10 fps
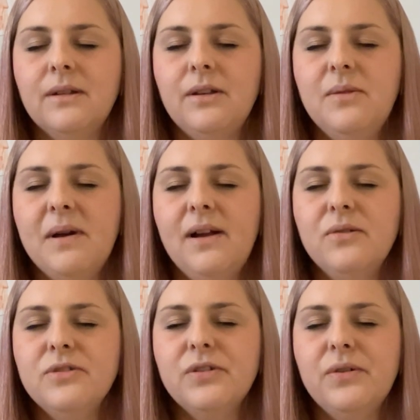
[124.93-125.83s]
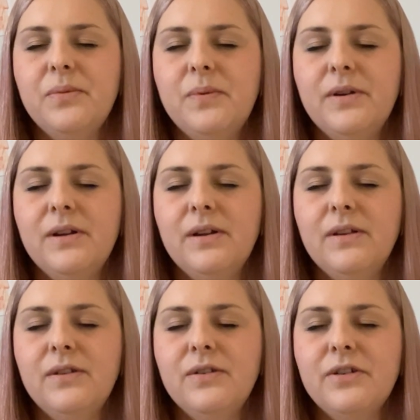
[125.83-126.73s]
You might also want
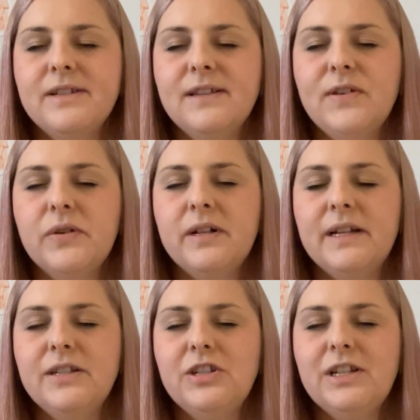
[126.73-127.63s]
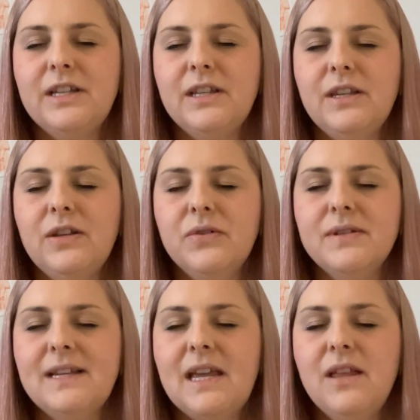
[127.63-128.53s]
to notice if you're clenching your
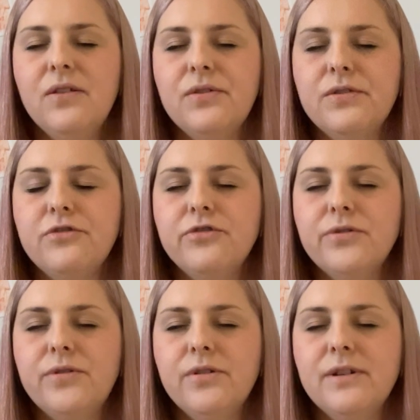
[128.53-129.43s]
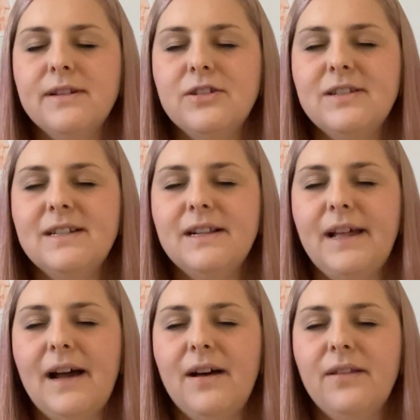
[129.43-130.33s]
teeth or your jaw, and just
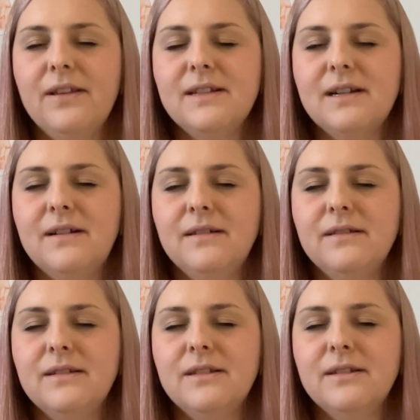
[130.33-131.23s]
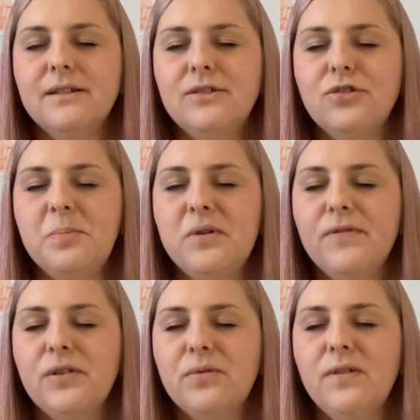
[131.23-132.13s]
allow the tongue to drop off
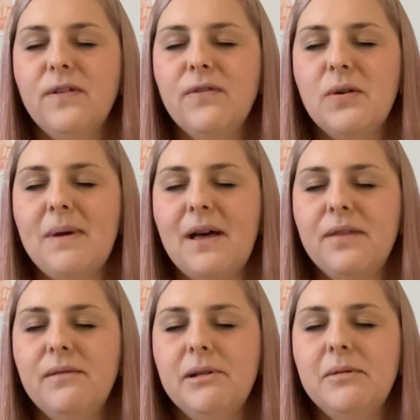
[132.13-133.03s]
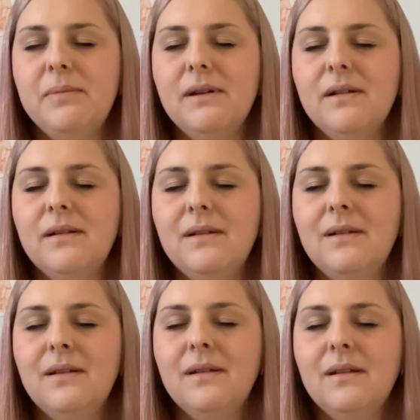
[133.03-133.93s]
the roof of your mouth a little bit,
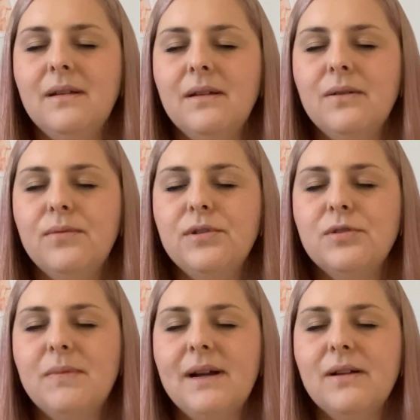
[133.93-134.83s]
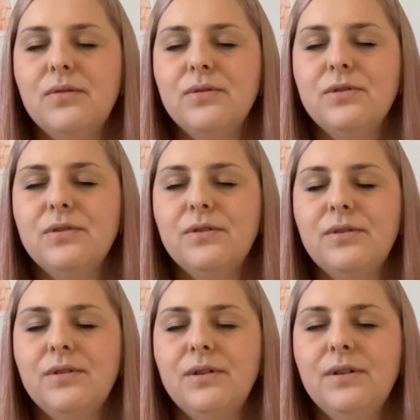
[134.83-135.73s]
which might cause your
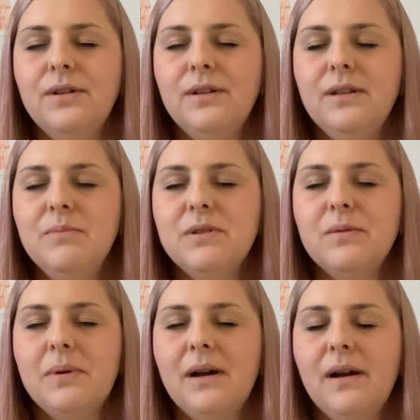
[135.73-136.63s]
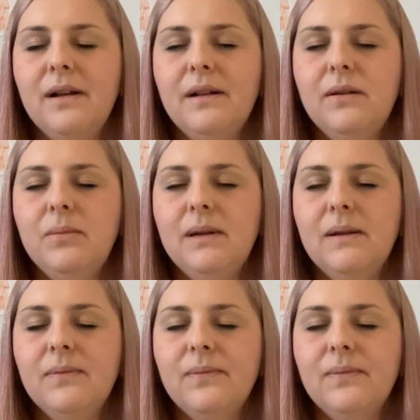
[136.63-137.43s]
lips to part a little bit.